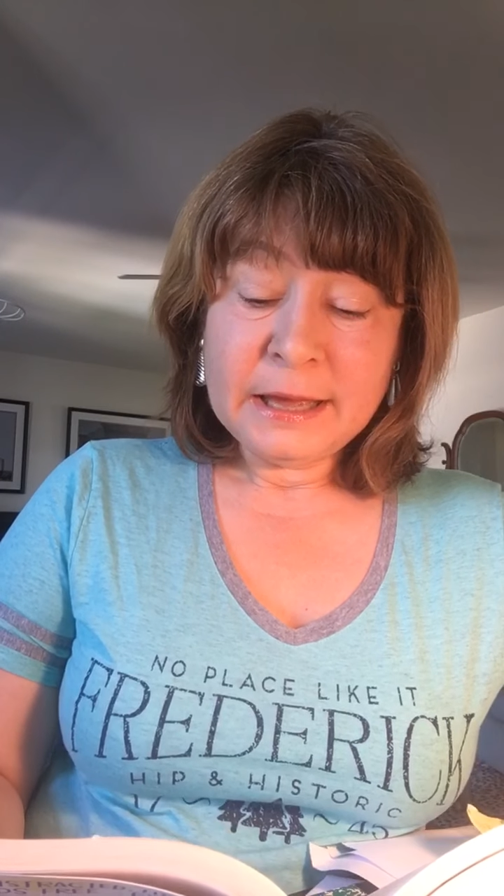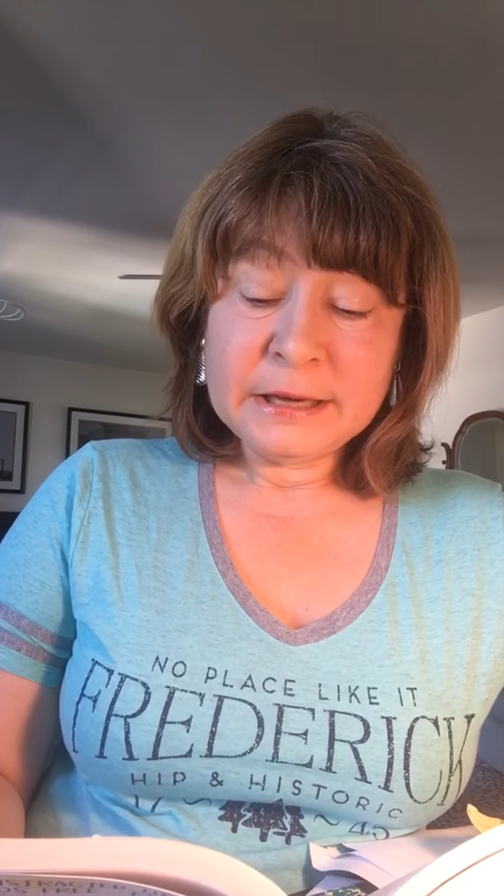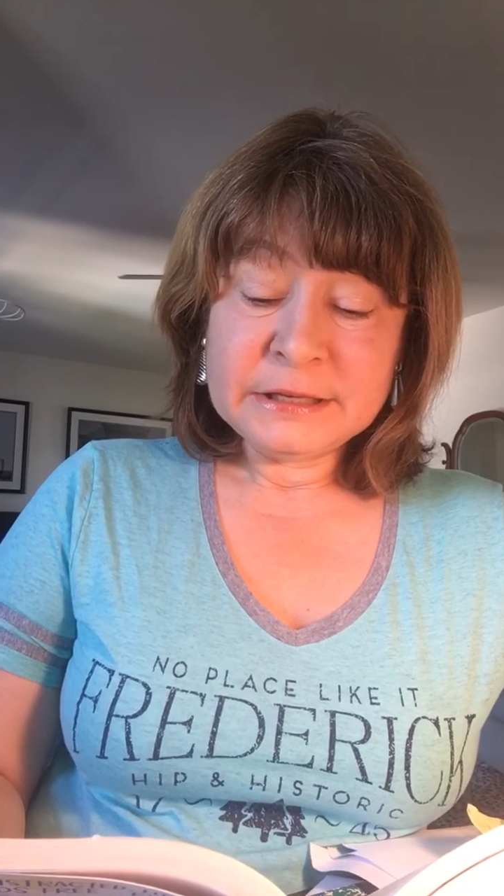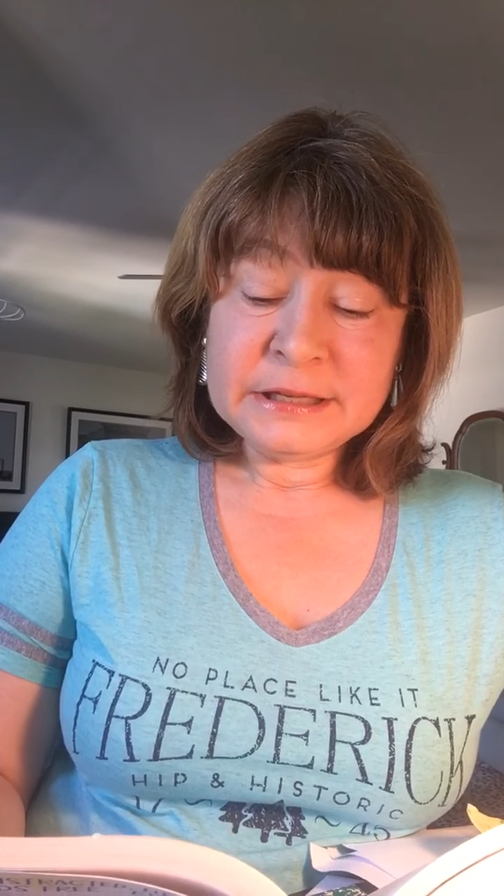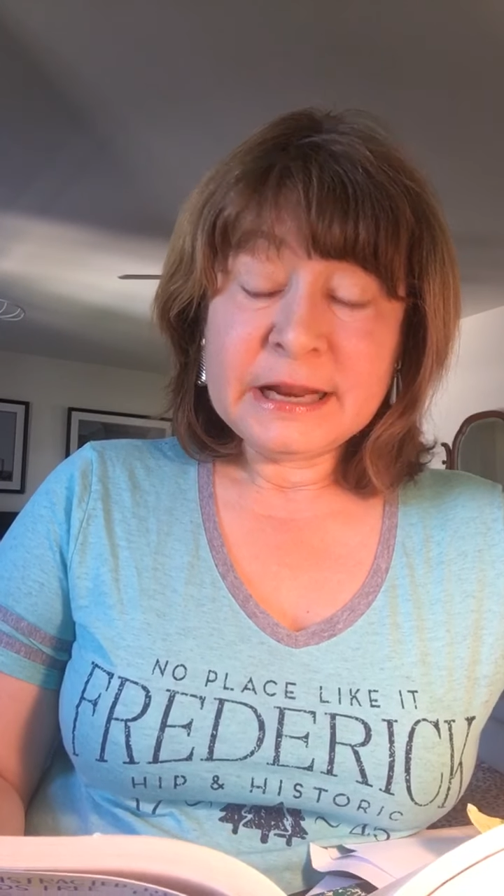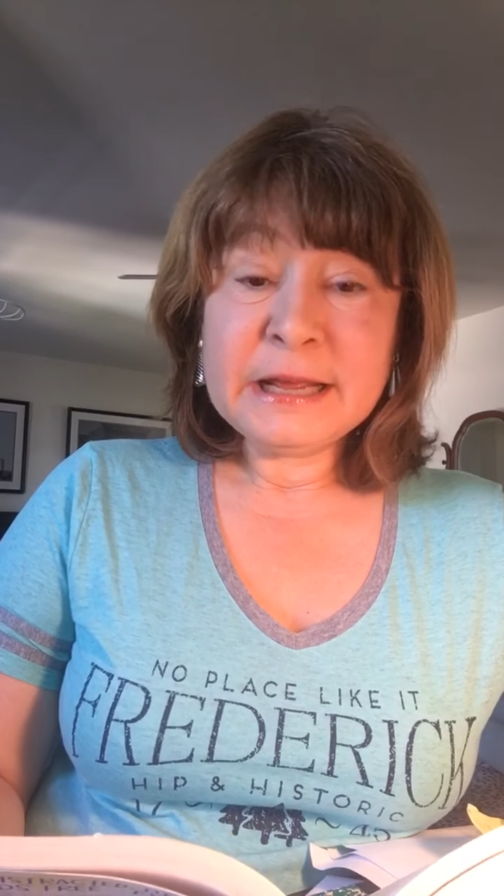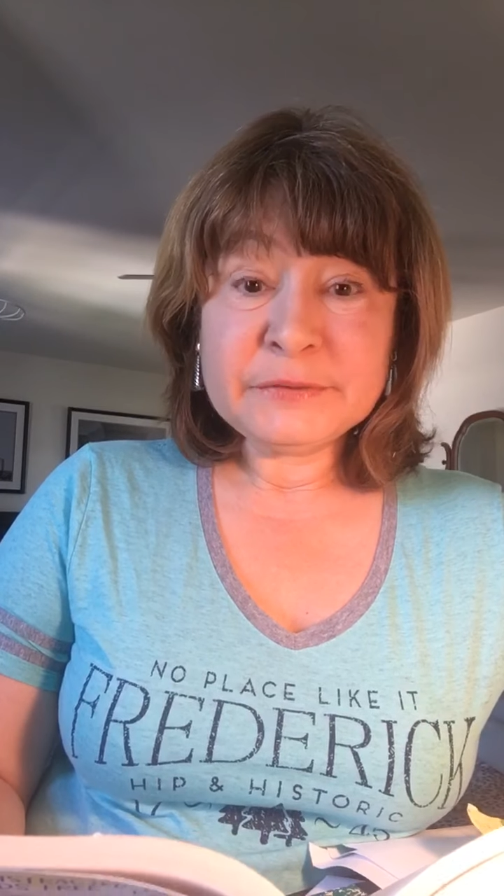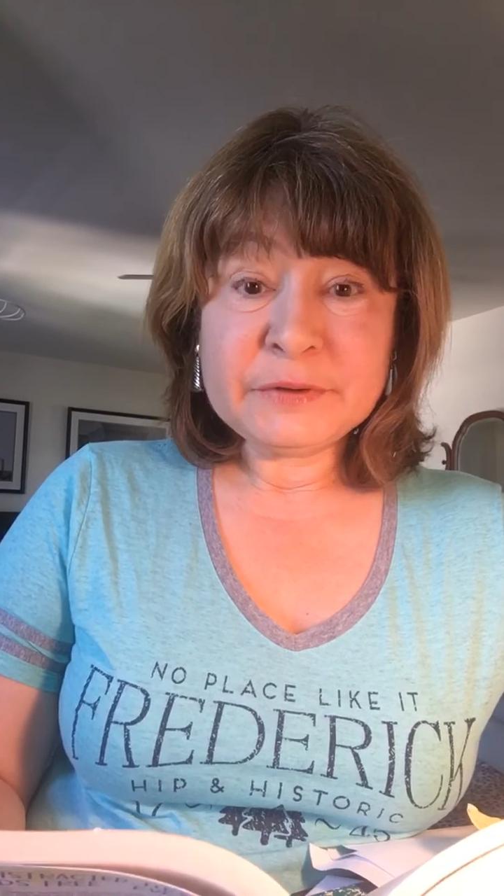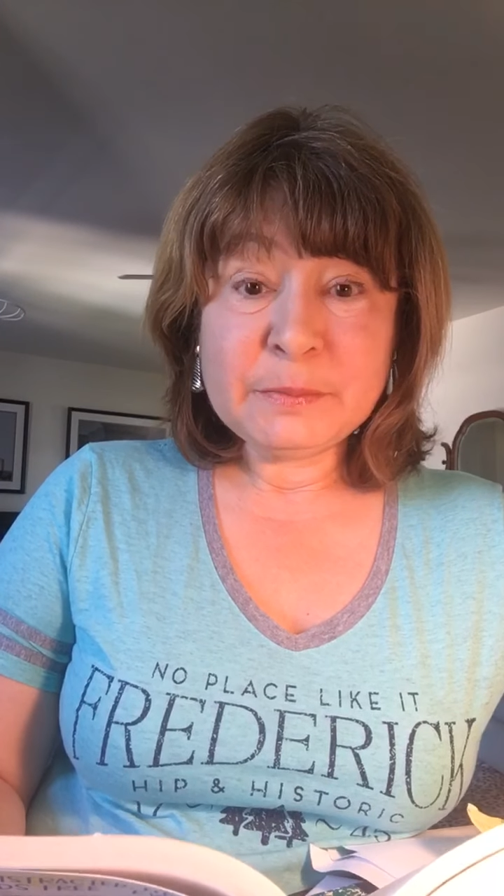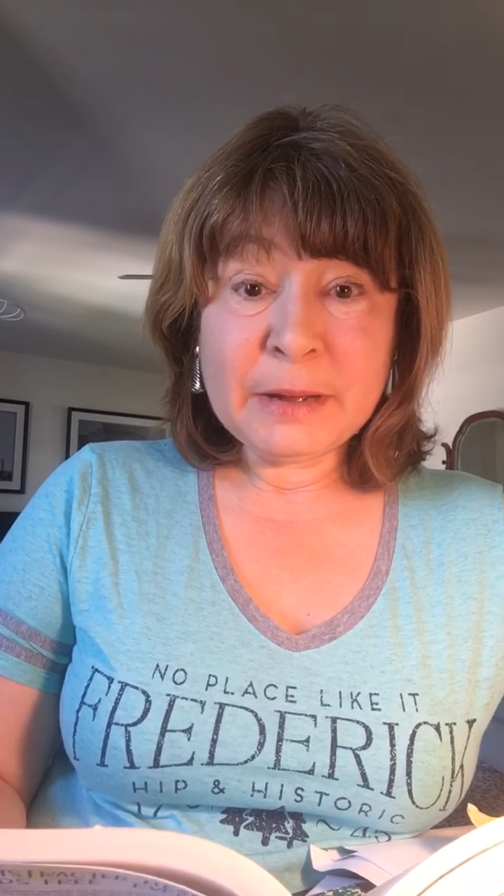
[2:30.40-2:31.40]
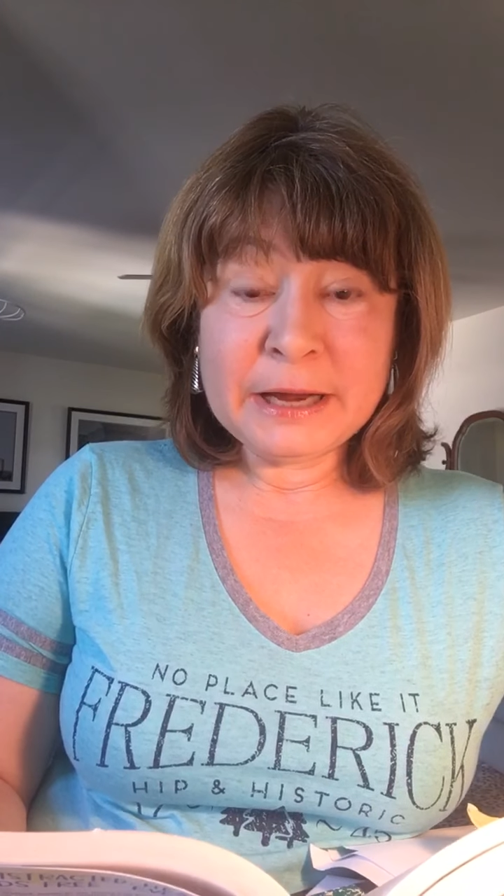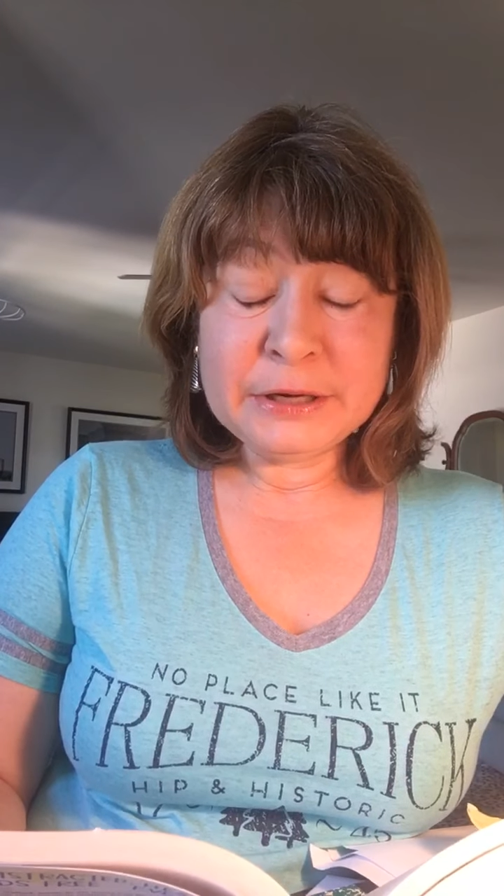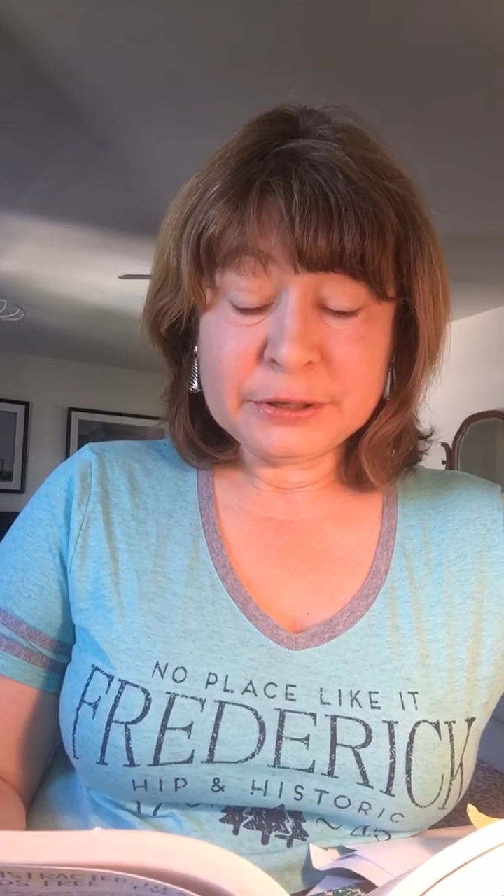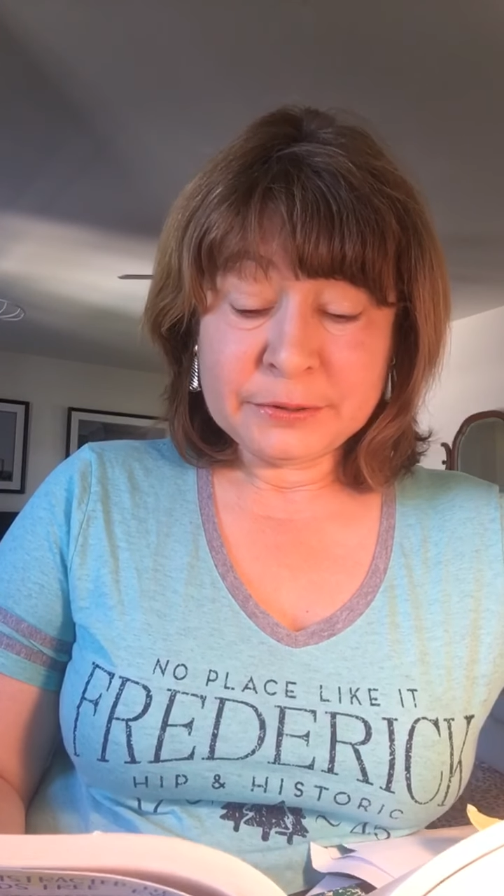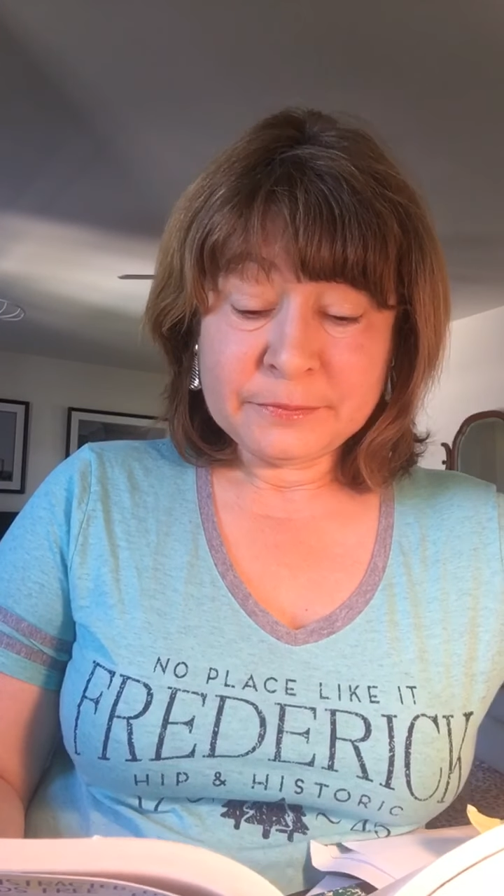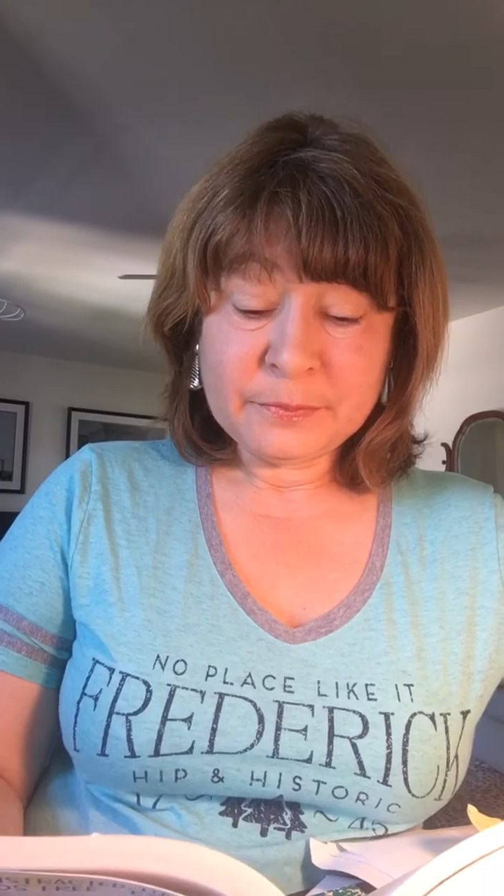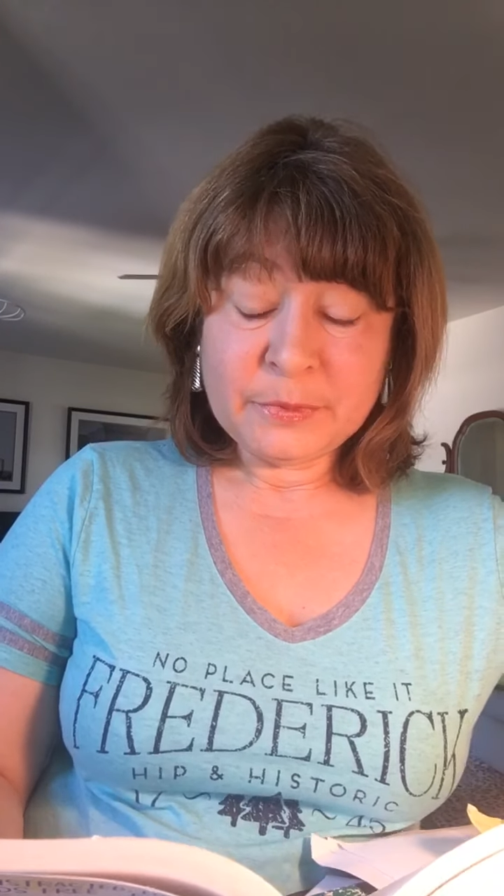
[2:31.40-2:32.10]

and today's reminder